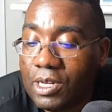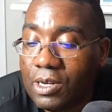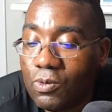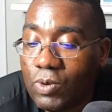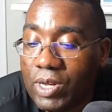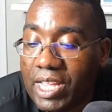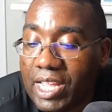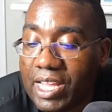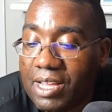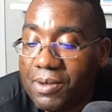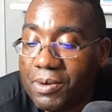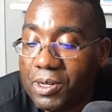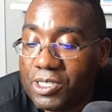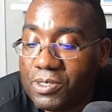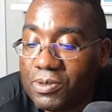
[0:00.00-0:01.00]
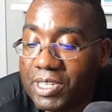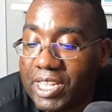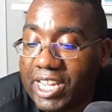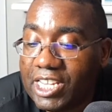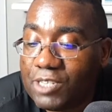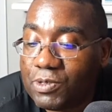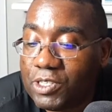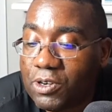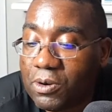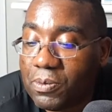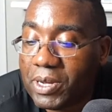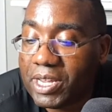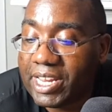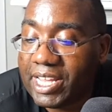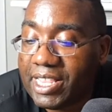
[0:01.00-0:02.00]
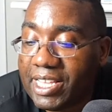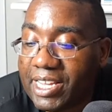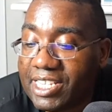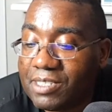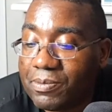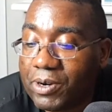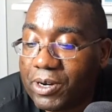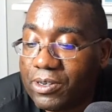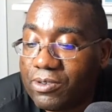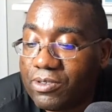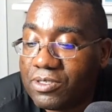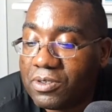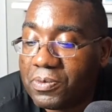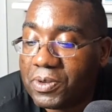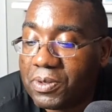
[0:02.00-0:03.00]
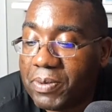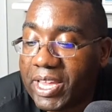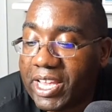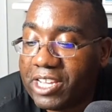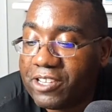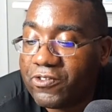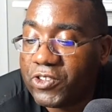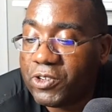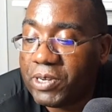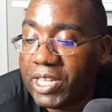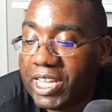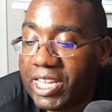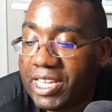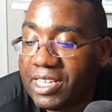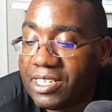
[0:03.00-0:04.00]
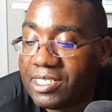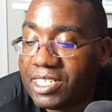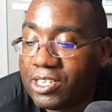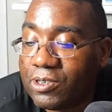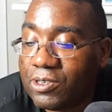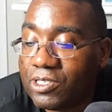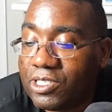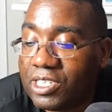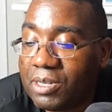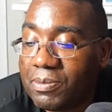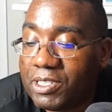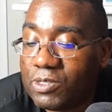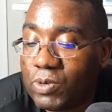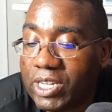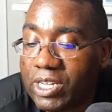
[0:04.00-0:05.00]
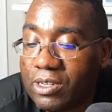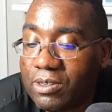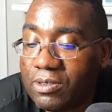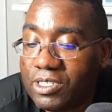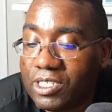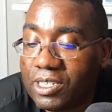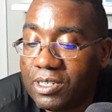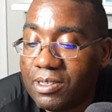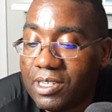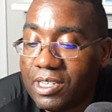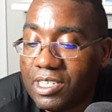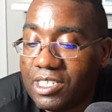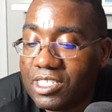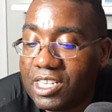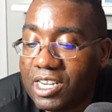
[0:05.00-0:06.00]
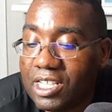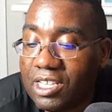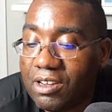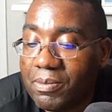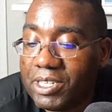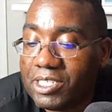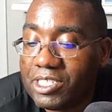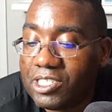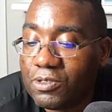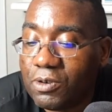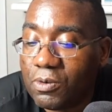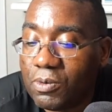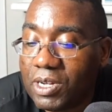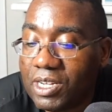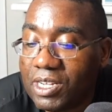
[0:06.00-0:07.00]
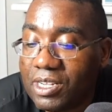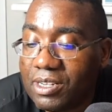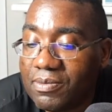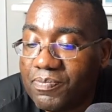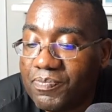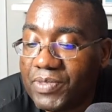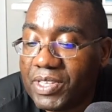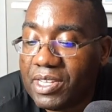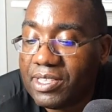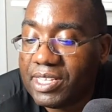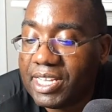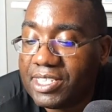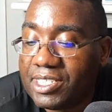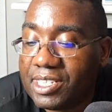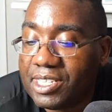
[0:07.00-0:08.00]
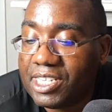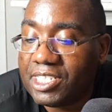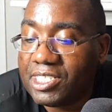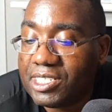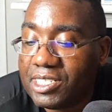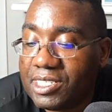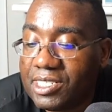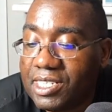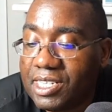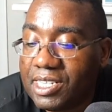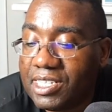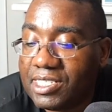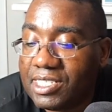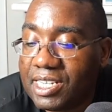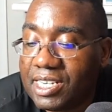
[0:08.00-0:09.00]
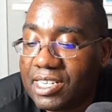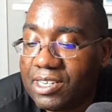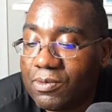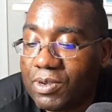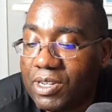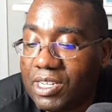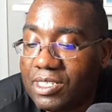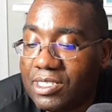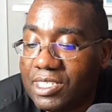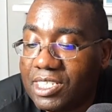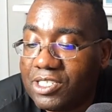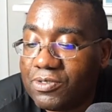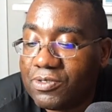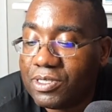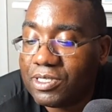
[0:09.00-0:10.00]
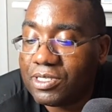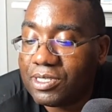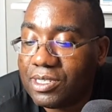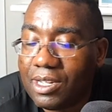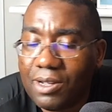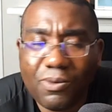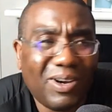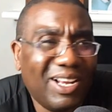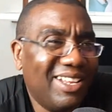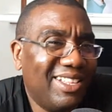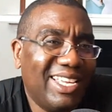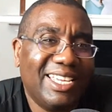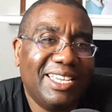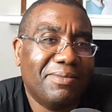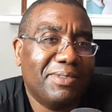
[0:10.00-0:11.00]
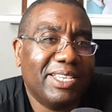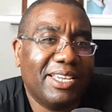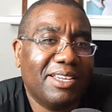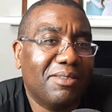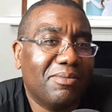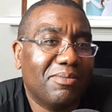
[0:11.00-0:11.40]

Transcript: we have also engaged with European allies and partners over the past few days and urged them as well to send a clear message to Iran that escalation is not in Iran's interest. Why do they give a damn?